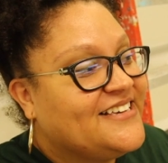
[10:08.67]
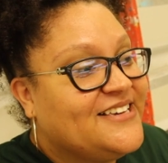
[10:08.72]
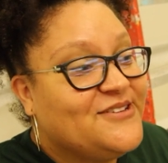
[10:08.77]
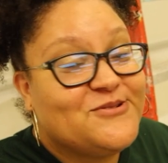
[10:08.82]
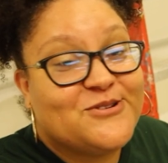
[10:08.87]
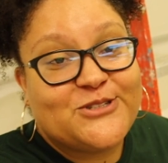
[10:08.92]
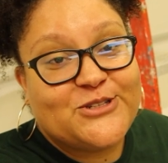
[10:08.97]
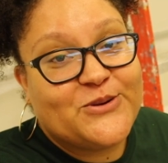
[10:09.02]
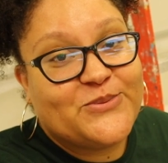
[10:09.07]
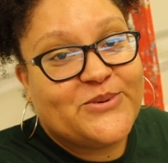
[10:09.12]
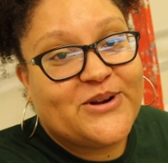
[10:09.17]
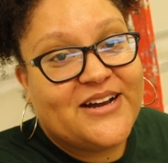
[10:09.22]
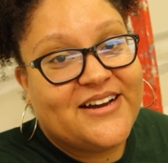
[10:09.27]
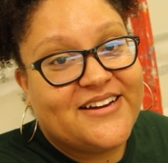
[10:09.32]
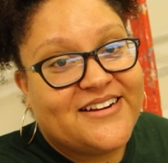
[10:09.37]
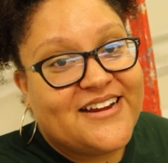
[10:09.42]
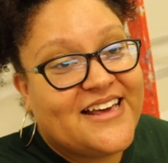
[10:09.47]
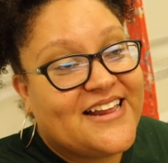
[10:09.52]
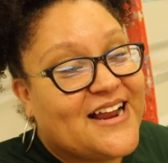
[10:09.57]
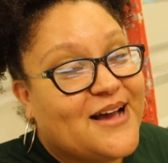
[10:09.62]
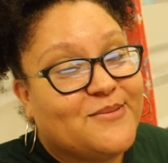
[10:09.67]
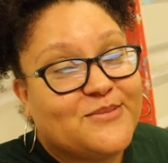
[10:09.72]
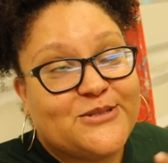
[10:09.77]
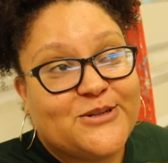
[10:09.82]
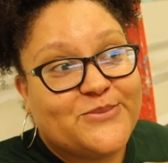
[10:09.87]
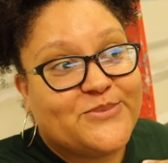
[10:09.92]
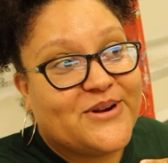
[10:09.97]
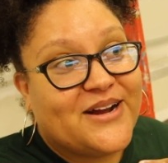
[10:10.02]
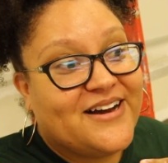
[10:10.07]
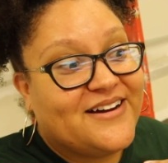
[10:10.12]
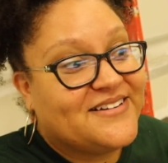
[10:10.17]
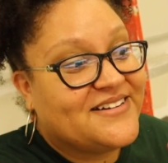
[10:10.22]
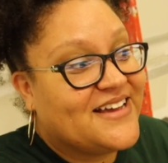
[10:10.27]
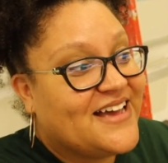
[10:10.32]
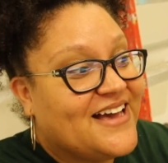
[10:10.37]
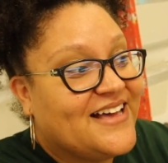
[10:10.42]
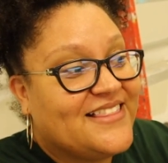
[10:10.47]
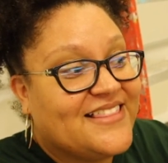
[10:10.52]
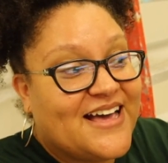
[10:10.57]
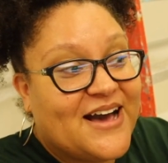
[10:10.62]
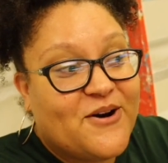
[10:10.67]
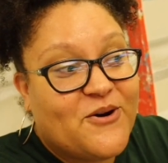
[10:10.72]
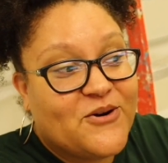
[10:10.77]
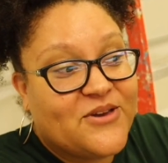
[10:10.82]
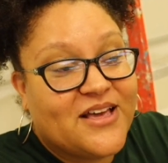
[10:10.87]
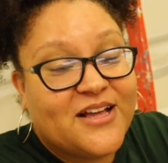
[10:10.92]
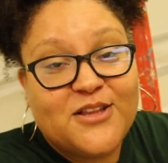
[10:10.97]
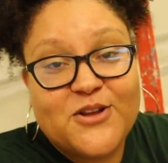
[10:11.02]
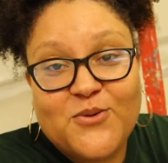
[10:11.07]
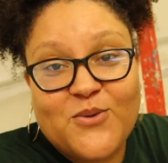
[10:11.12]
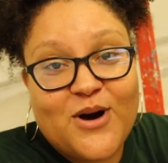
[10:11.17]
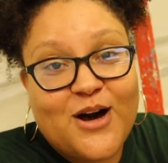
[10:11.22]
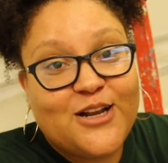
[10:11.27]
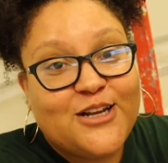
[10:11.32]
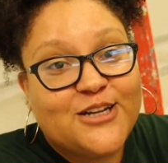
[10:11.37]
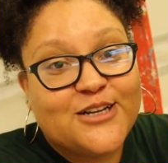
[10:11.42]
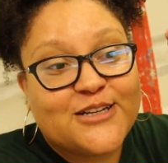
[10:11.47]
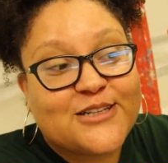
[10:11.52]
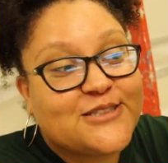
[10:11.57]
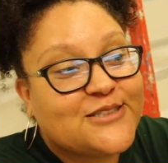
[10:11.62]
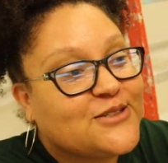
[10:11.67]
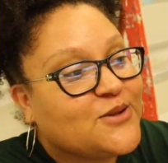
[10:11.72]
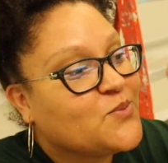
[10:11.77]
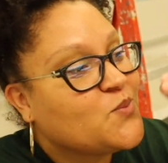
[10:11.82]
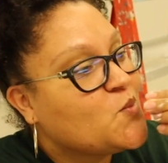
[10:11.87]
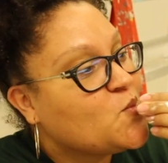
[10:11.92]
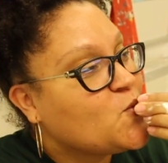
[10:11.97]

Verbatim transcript: he was so proud, and I'm so proud. That yellow wall looks,